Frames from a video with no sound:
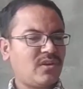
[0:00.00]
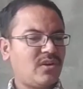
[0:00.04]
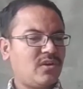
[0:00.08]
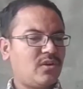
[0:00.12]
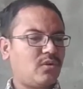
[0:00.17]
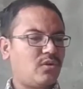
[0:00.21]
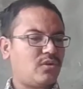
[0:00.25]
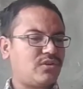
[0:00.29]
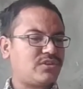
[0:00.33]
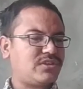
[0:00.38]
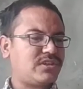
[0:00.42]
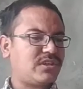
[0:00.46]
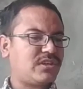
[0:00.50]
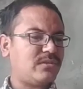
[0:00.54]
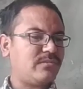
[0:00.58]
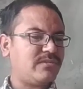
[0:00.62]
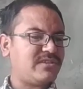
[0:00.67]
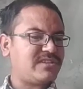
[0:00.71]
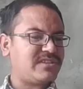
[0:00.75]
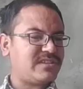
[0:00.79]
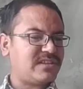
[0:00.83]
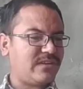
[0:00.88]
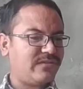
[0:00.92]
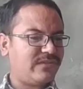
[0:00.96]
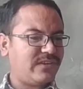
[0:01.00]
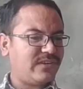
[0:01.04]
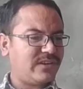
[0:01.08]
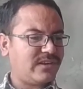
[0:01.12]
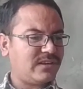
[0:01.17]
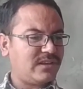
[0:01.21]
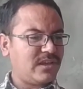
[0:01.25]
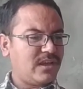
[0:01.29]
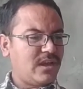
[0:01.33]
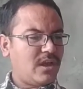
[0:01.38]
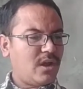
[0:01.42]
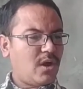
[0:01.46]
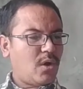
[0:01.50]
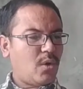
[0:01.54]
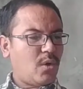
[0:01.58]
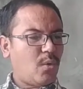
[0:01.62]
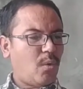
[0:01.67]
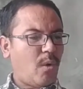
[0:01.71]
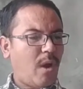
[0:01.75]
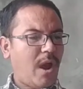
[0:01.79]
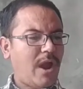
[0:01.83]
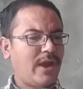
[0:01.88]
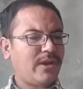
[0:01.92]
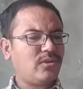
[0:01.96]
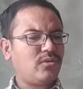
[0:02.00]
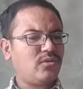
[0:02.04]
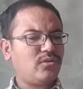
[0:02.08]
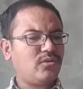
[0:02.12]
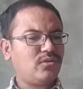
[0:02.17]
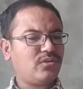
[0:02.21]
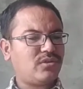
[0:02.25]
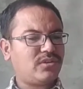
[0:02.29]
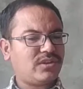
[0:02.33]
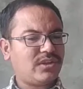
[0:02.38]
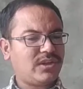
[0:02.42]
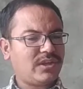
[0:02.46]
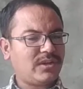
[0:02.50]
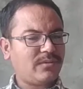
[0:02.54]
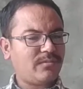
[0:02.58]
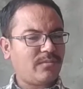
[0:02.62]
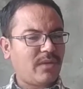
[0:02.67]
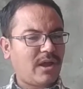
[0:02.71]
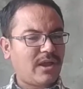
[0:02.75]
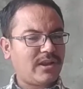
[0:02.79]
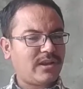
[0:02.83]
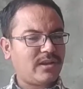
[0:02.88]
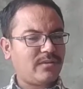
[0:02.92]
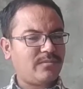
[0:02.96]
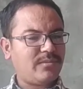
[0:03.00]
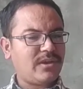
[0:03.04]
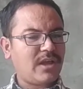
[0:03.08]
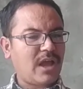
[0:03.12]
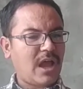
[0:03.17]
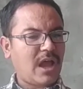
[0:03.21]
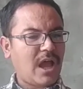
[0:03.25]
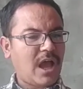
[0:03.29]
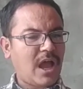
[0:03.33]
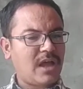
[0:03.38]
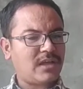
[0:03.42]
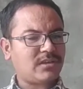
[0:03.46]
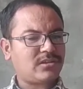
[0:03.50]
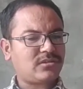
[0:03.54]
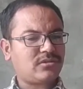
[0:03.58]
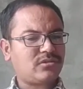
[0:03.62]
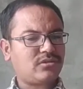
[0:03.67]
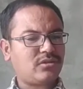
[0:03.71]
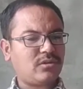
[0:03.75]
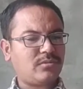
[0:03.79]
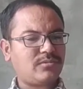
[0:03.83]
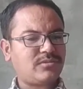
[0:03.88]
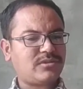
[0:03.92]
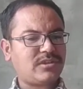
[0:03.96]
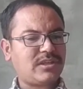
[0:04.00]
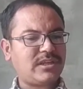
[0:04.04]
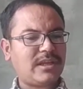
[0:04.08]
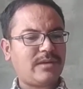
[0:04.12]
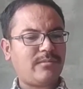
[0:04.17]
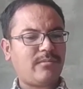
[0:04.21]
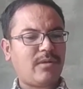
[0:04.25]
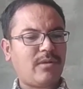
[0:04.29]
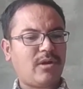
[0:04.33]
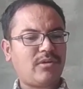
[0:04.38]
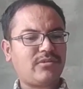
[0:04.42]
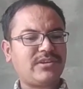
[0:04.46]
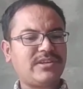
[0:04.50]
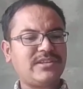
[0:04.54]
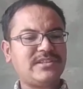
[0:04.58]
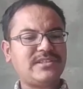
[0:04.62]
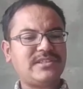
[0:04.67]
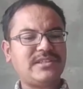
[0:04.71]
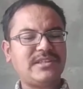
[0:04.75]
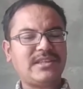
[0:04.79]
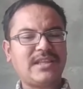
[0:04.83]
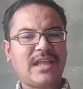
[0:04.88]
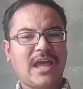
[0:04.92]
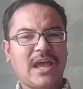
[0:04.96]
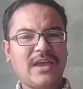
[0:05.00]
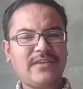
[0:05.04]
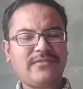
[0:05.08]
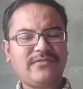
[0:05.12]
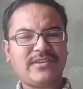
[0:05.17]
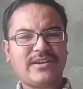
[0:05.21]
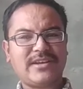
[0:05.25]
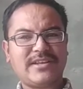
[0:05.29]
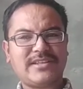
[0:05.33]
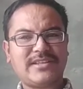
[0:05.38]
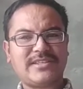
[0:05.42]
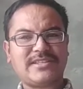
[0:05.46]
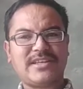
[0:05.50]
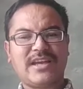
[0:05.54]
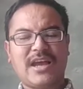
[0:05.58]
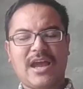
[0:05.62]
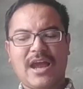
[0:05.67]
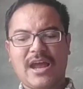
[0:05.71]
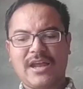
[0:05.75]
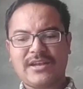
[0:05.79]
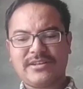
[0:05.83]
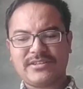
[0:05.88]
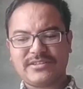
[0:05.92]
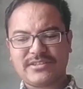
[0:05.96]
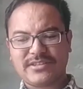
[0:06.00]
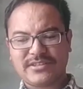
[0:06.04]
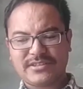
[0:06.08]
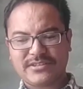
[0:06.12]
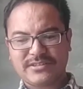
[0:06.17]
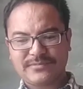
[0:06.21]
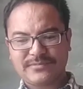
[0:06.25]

Question number 7. Why do you think Barnaby asked Thompson about his life as a hunter?